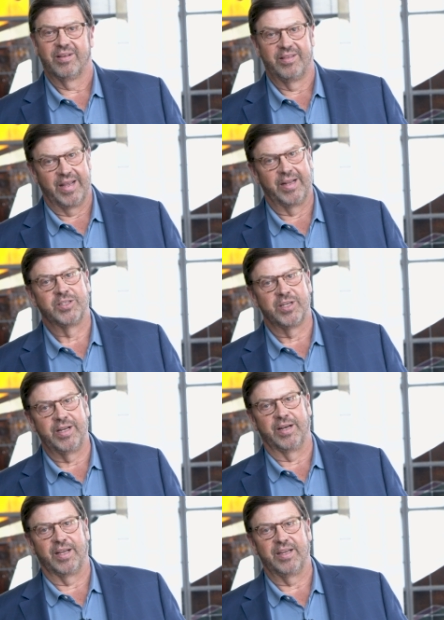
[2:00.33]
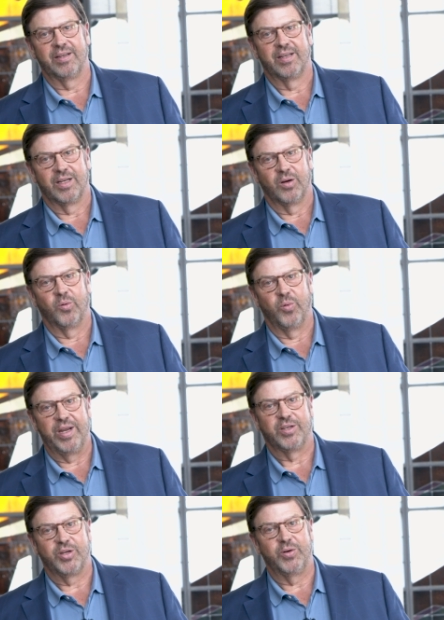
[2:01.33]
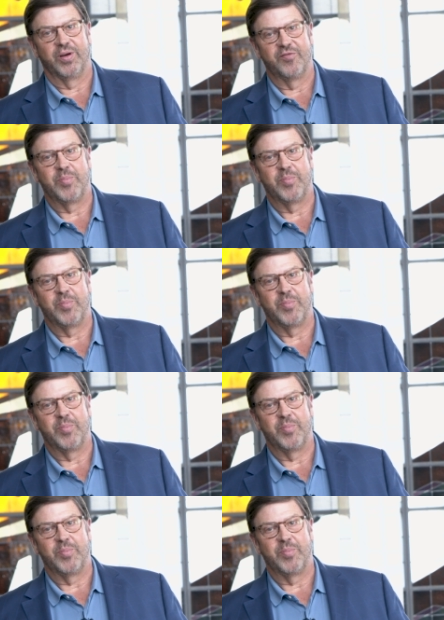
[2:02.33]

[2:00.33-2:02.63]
that incidentally we too have